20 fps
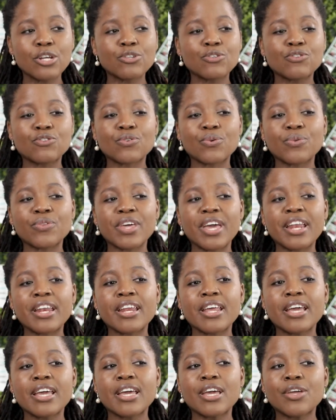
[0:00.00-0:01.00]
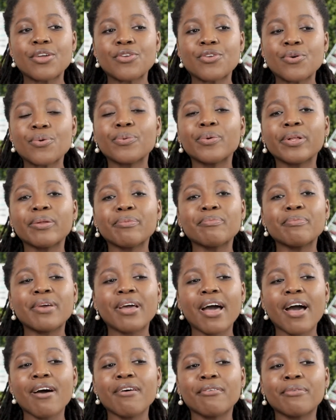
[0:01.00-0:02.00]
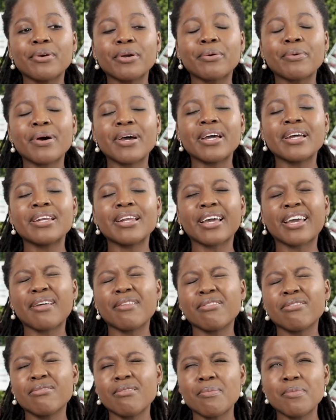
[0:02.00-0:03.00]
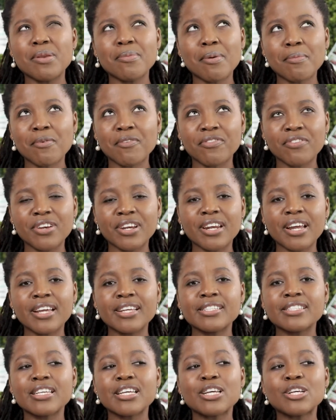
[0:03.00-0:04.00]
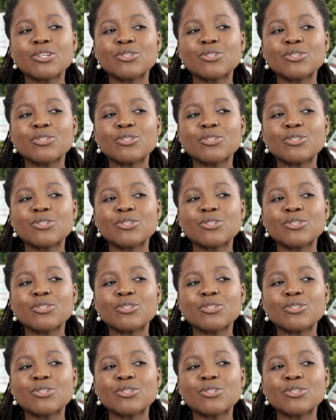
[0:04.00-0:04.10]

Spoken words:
So then you will require like a minimum of 3 nights.